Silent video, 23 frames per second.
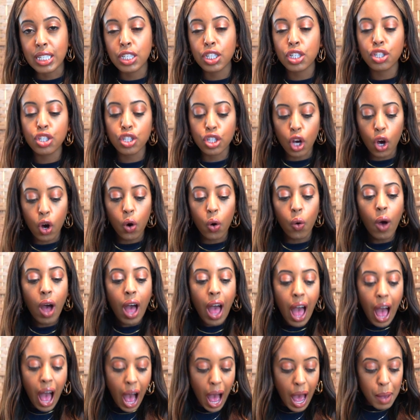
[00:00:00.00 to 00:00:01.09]
So
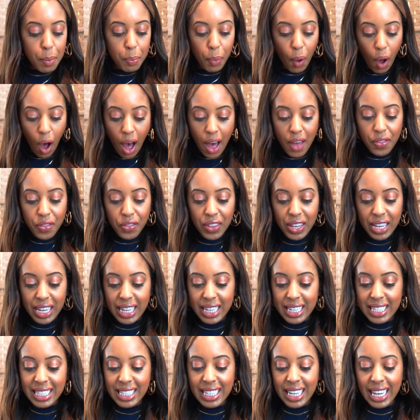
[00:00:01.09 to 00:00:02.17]
I bought
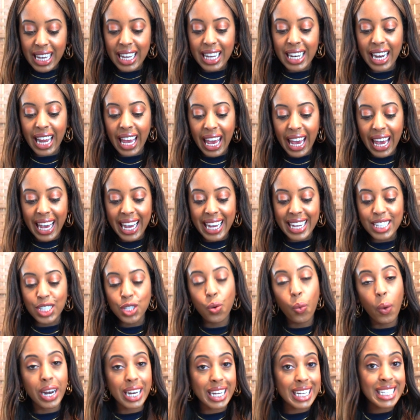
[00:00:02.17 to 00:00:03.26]
these in a
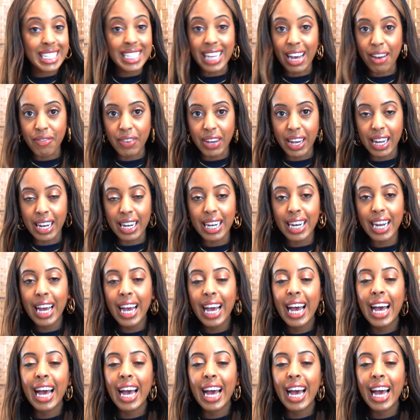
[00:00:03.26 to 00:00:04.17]
27,